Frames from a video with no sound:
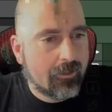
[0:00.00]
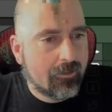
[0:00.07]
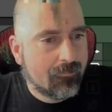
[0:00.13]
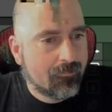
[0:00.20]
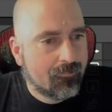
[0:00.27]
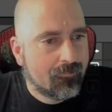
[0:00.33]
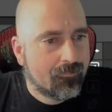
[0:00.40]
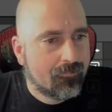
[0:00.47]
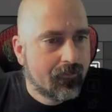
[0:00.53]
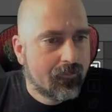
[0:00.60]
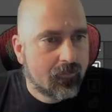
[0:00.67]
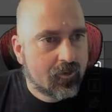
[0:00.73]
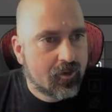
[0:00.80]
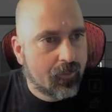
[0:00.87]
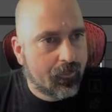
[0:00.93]
we?
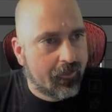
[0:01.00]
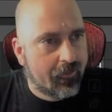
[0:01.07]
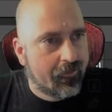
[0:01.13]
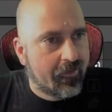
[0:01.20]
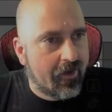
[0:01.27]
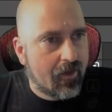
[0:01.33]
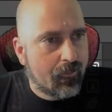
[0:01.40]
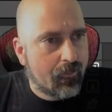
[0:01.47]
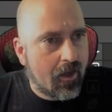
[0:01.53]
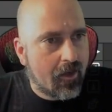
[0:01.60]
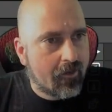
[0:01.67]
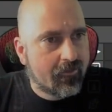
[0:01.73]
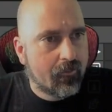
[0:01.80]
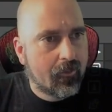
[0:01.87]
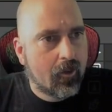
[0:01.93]
Jump in the
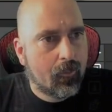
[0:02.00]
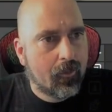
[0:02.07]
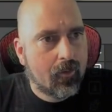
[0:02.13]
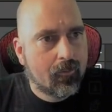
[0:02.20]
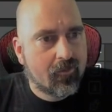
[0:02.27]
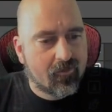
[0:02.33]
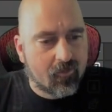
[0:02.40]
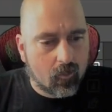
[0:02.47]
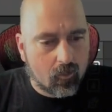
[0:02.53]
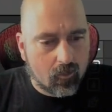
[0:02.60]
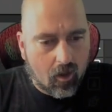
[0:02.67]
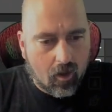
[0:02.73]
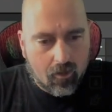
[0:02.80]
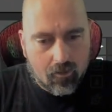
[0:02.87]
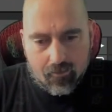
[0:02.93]
sandbox. Let me open up this old
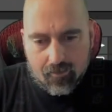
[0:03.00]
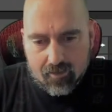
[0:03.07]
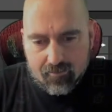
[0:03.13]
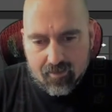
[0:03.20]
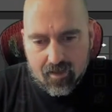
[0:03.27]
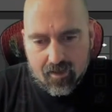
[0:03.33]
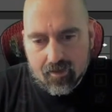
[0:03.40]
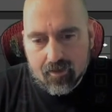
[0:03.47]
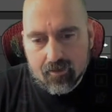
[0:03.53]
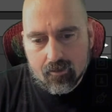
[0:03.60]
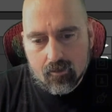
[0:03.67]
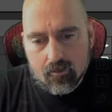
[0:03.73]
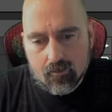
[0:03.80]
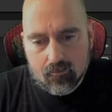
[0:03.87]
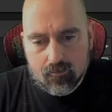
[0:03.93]
car that I've got
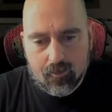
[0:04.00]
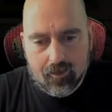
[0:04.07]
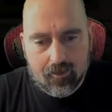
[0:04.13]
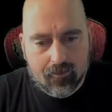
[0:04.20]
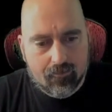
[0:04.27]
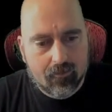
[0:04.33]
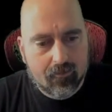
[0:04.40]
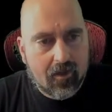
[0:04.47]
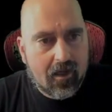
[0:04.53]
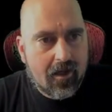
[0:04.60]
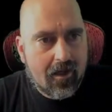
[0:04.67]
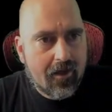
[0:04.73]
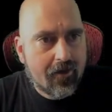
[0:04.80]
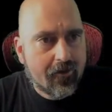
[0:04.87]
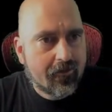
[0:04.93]
here. We'll hit
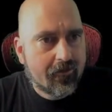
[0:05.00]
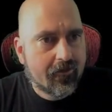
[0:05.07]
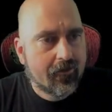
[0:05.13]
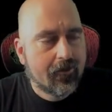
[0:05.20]
revise.